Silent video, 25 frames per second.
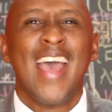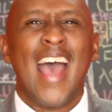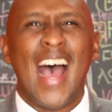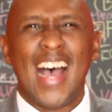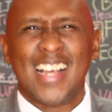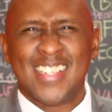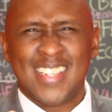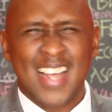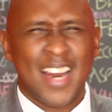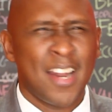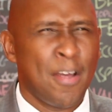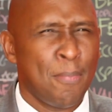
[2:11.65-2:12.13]

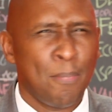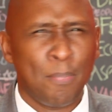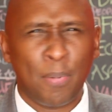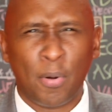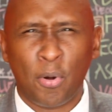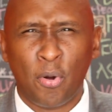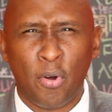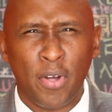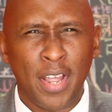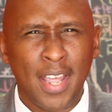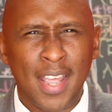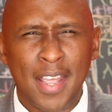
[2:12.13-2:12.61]
As an
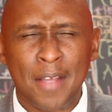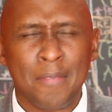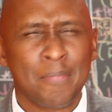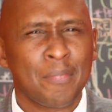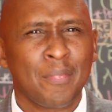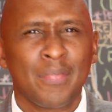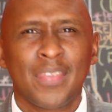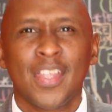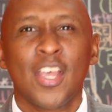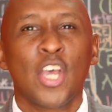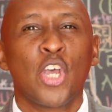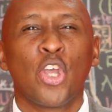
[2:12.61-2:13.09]

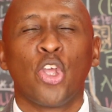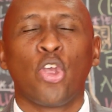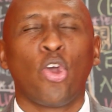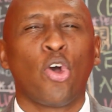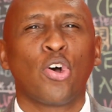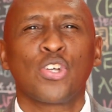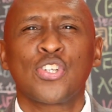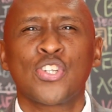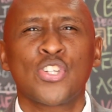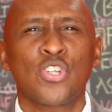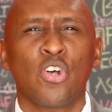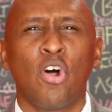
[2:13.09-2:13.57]
employee,
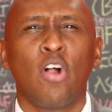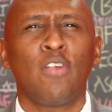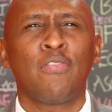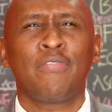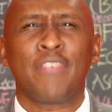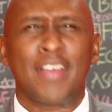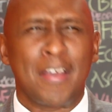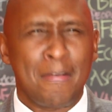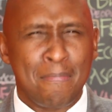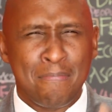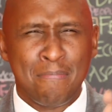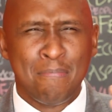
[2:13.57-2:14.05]
you're
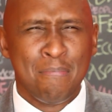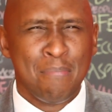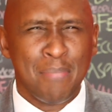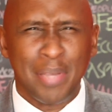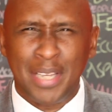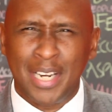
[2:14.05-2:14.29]
solving